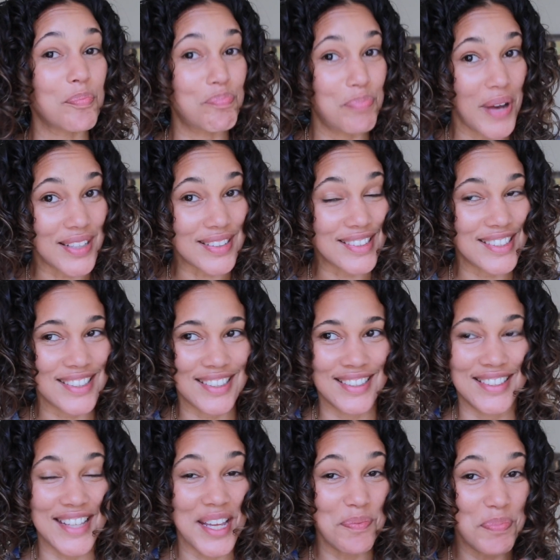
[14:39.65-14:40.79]
But
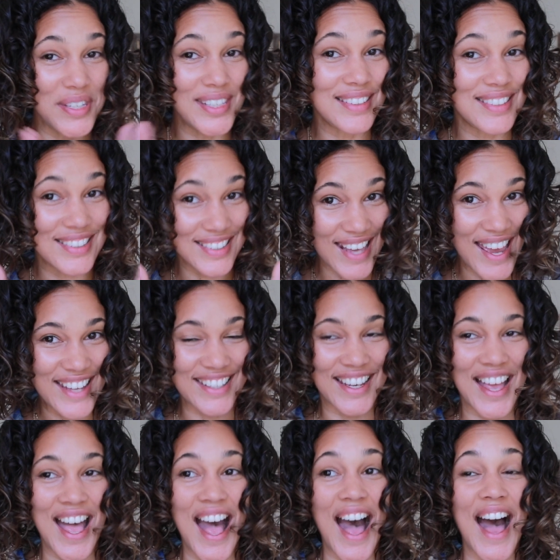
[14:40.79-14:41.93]
that being said,
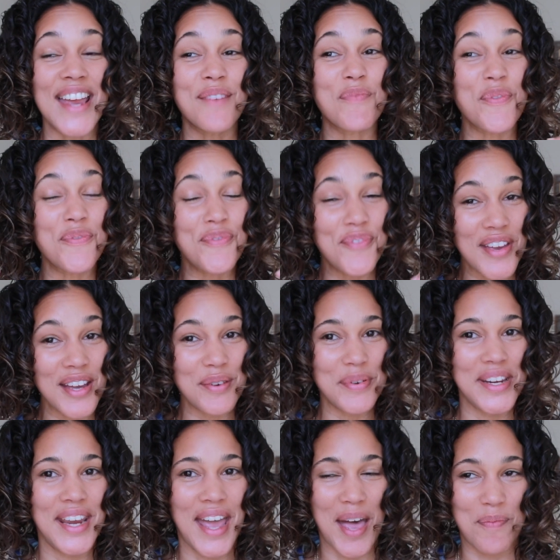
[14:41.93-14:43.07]
I am
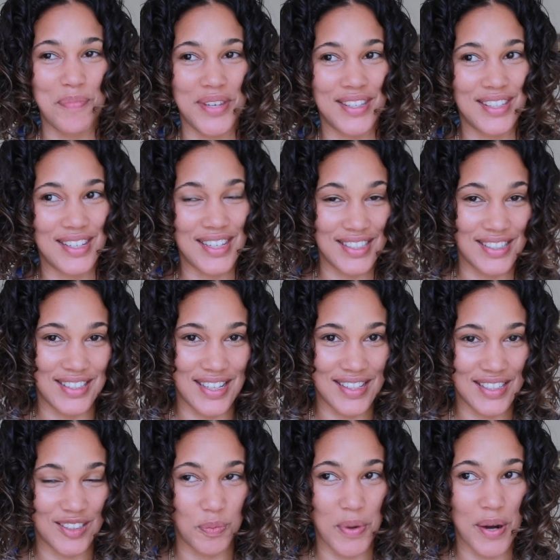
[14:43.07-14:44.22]
very happy that I did that
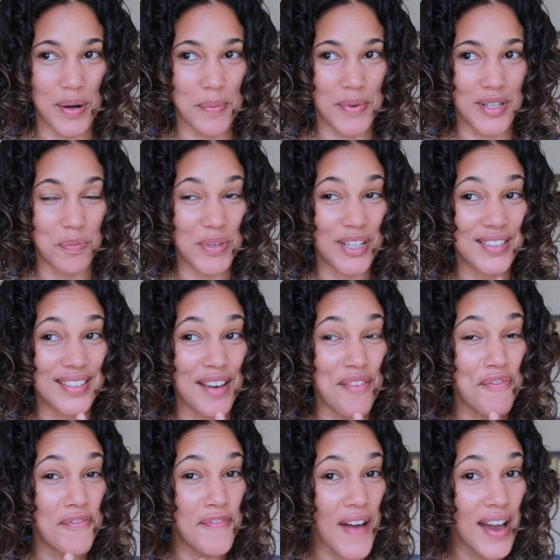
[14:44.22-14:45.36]
experiment, because I
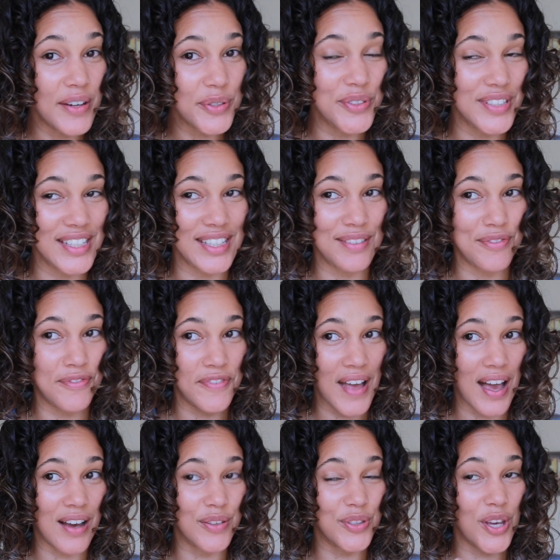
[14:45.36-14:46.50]
finally
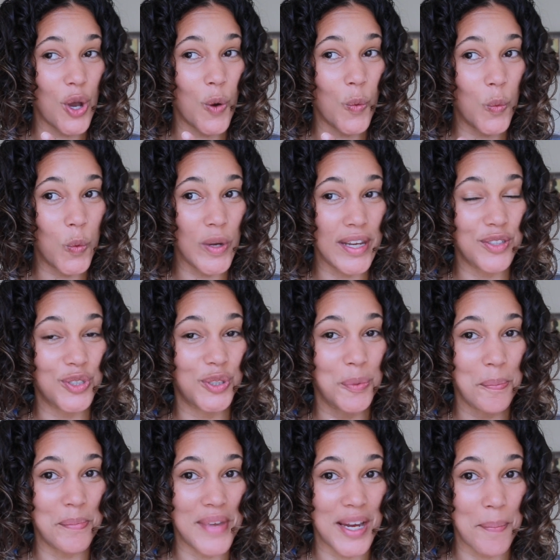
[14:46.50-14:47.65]
found a way to
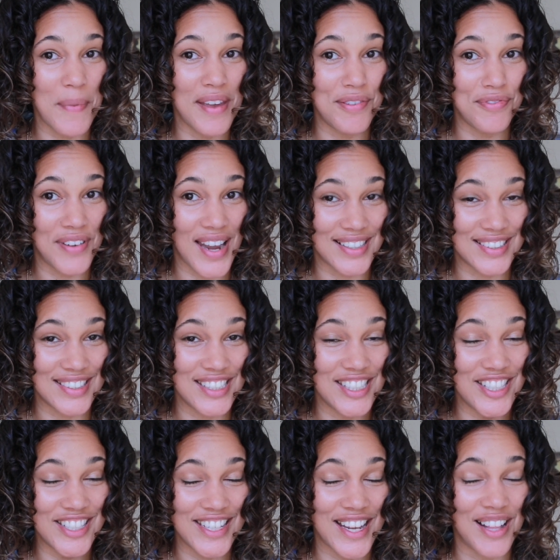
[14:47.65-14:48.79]
make my flaxseed
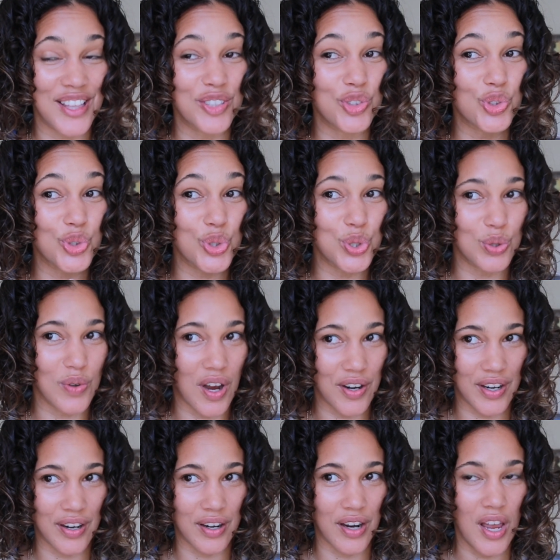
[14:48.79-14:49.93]
gel
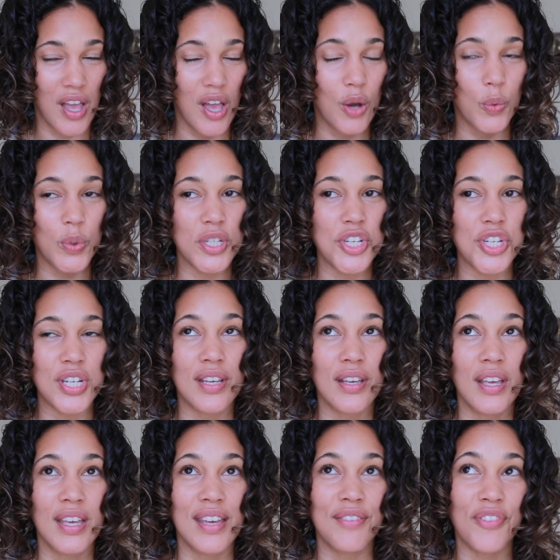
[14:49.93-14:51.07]
stronger, which
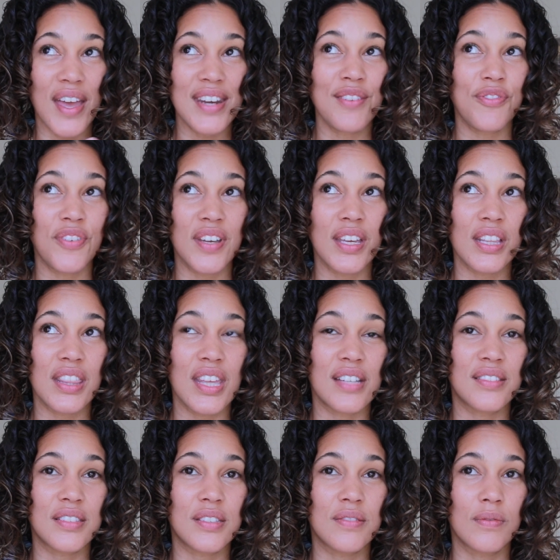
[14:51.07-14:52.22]
If anything, that's,